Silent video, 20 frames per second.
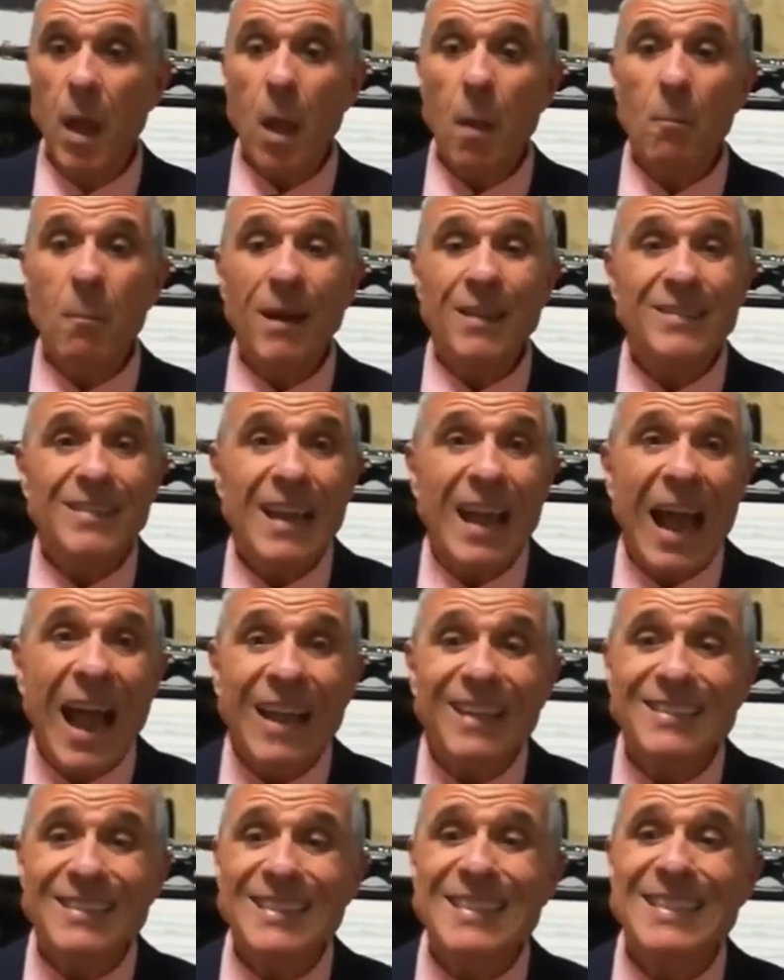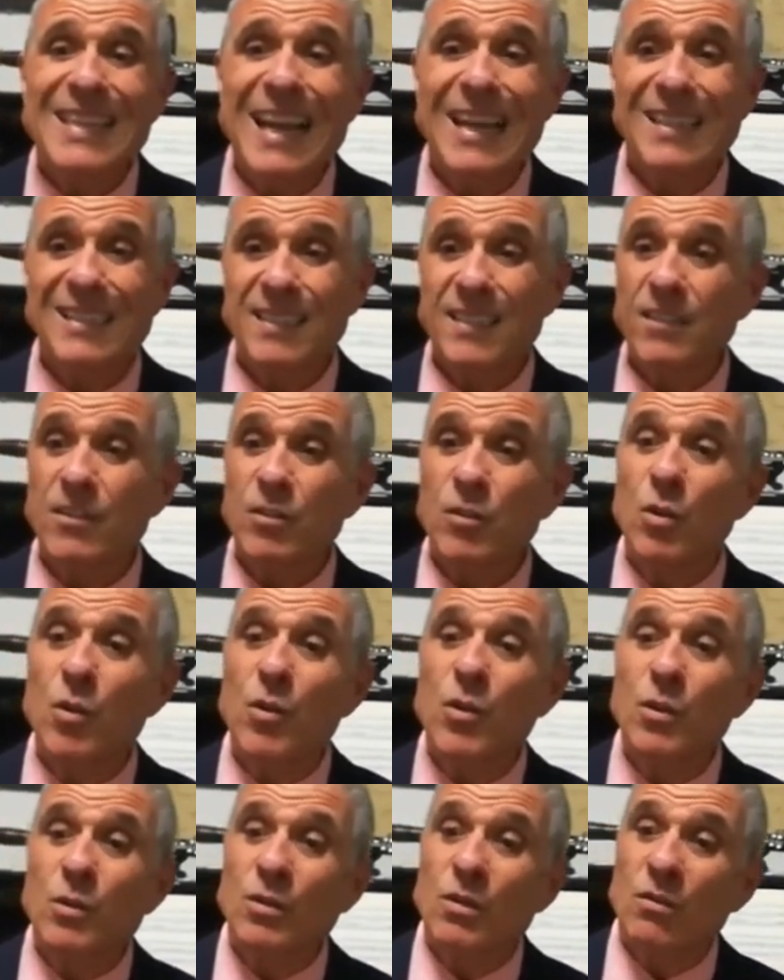but I decided to
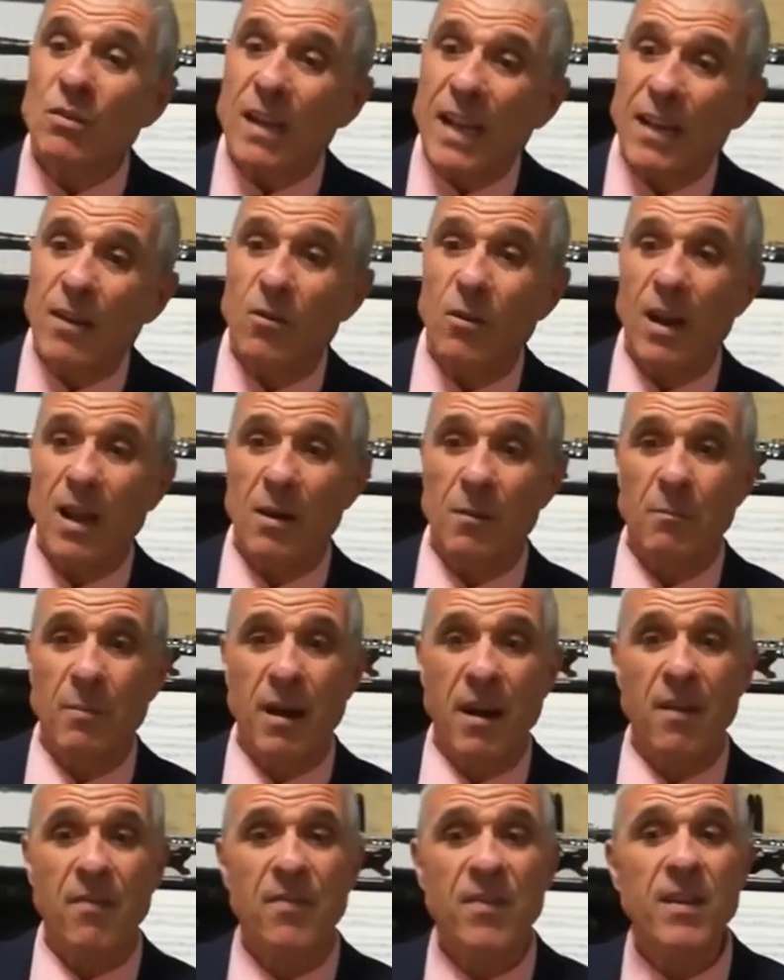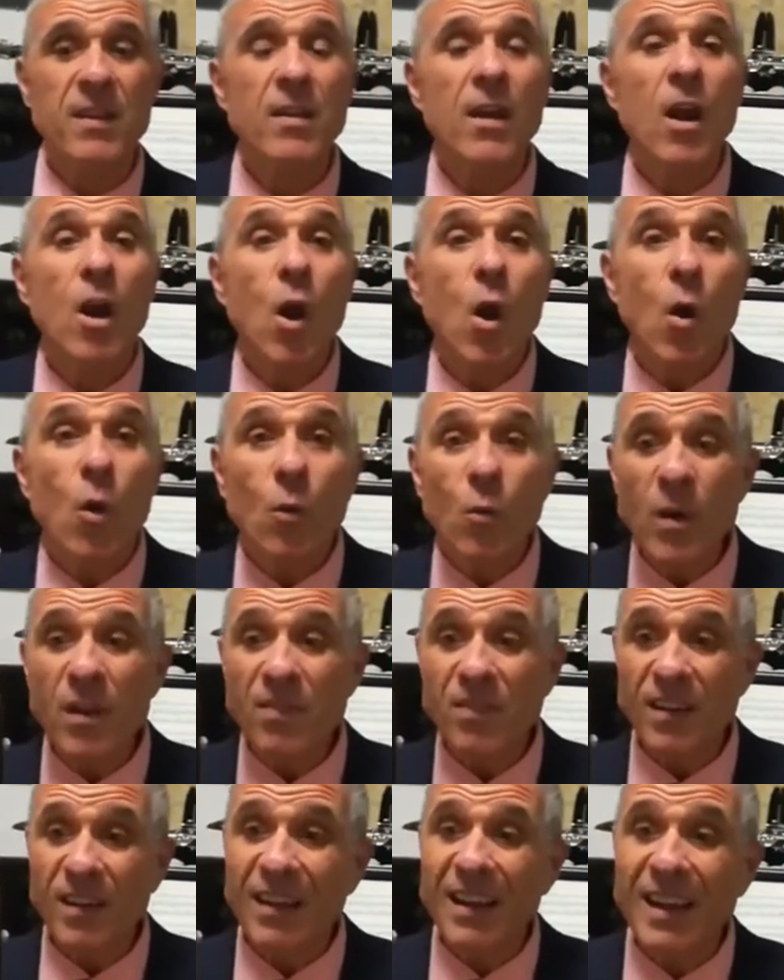use regular breathing
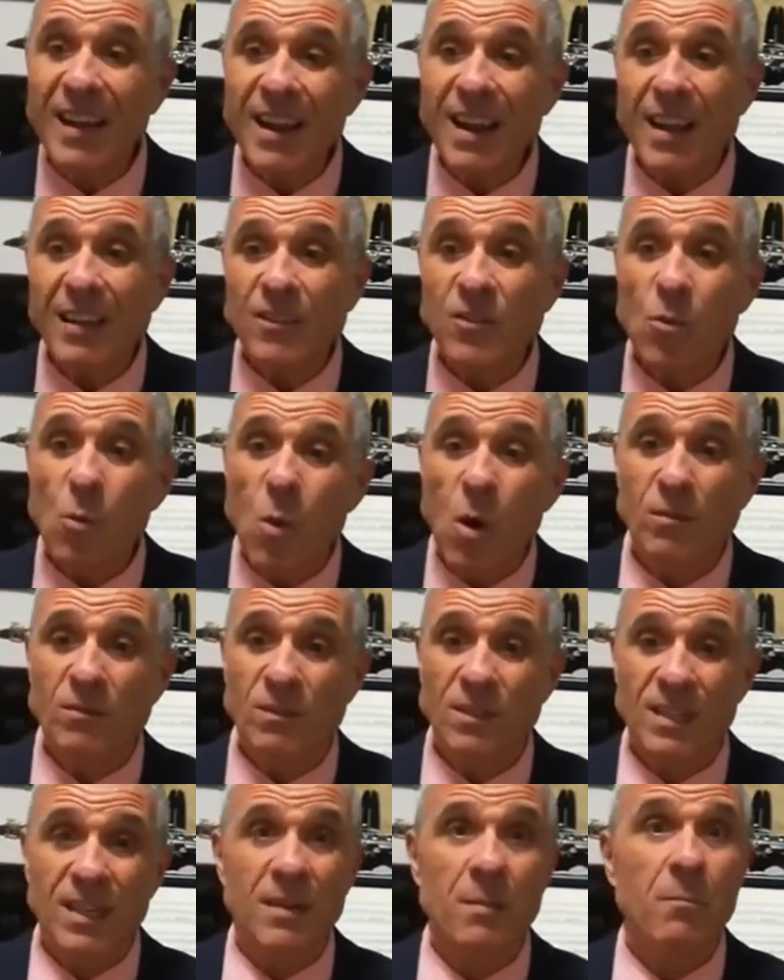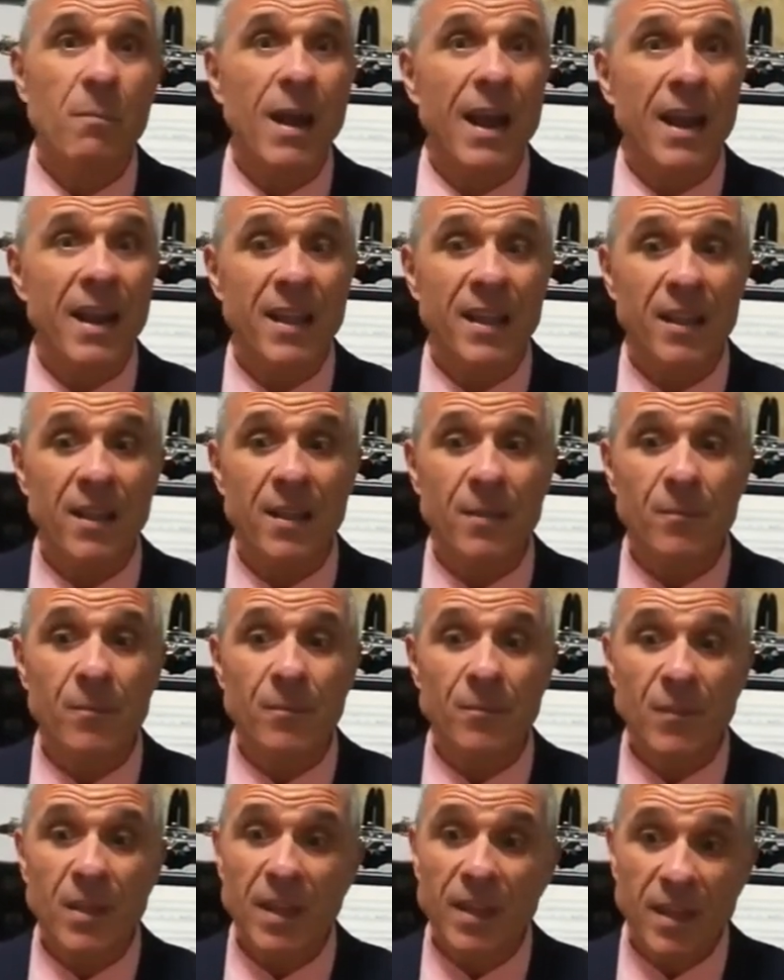with great wonder by
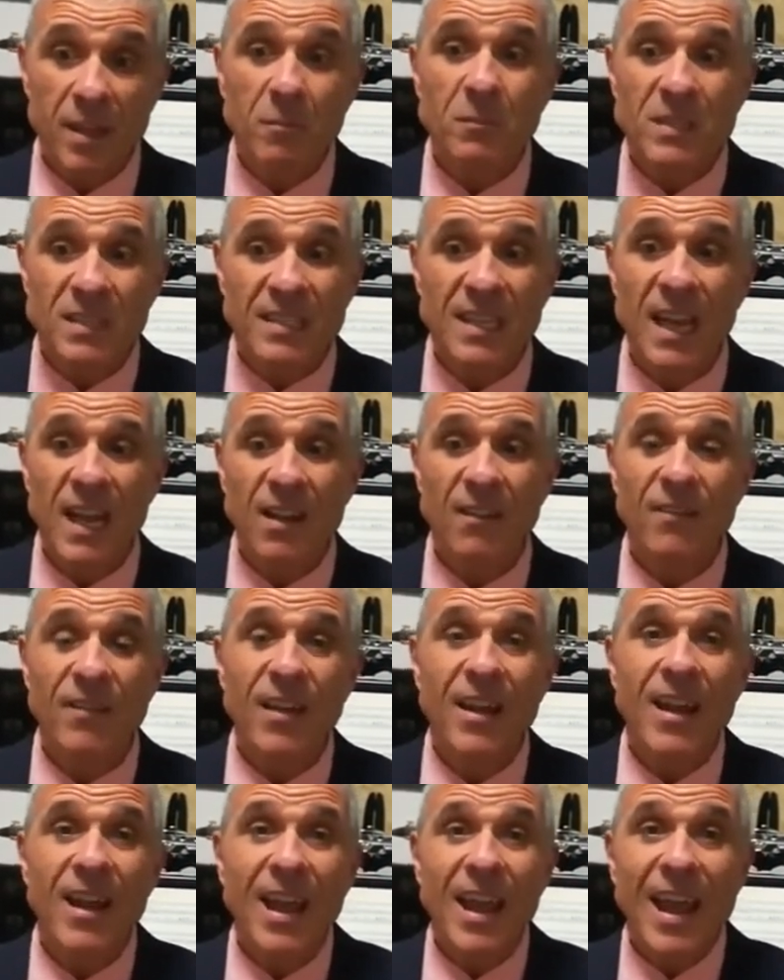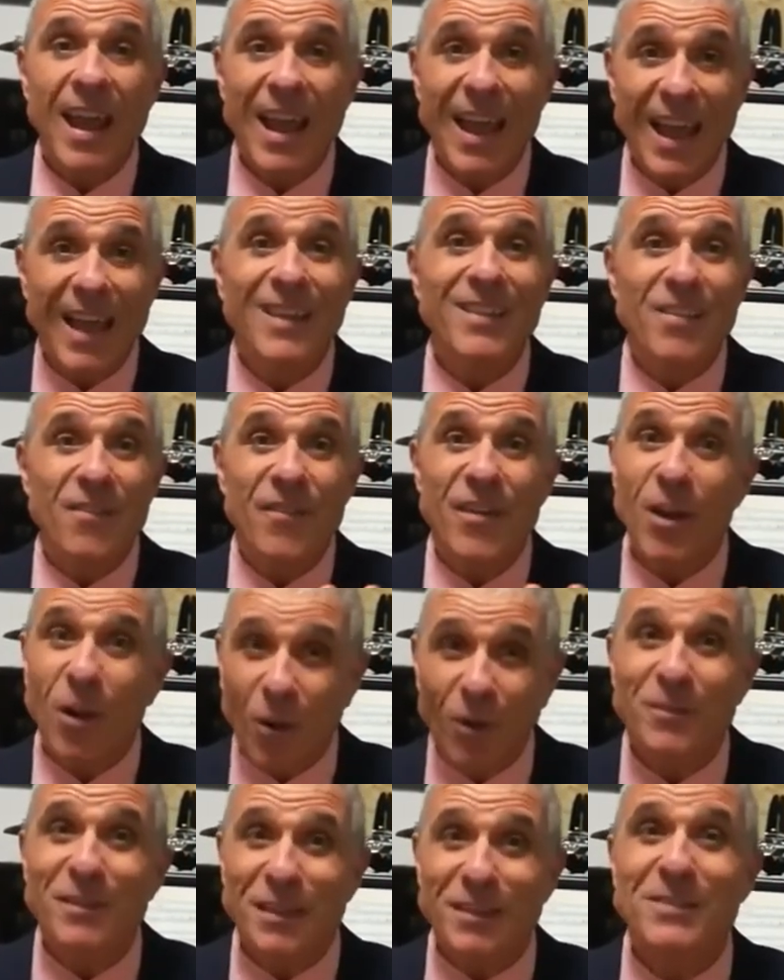himself and the
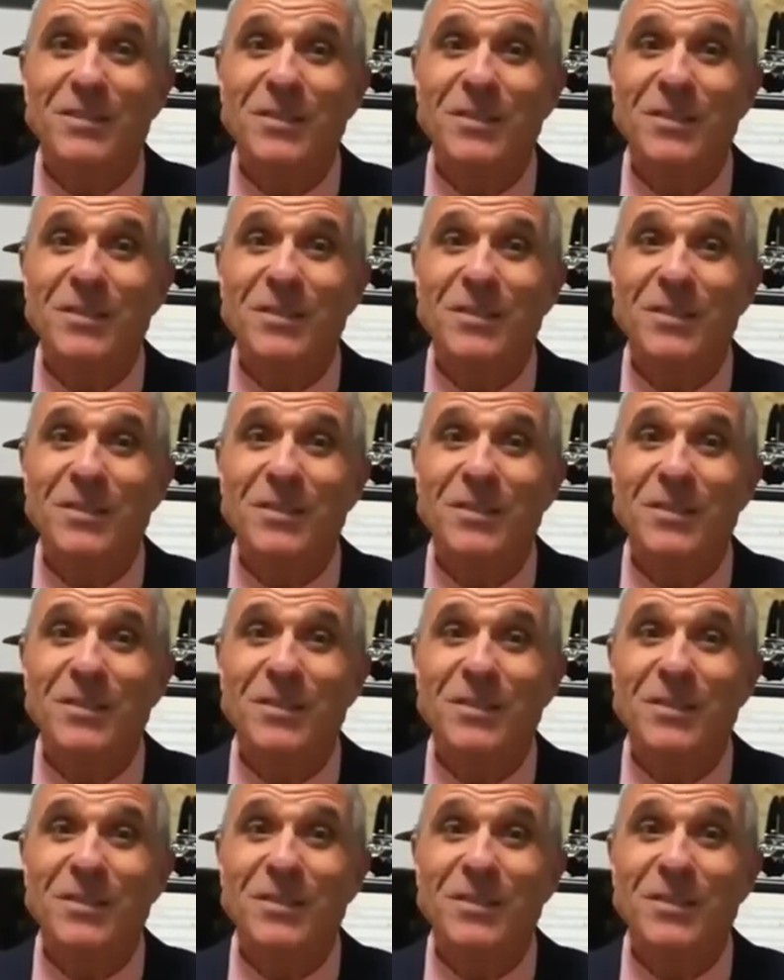audience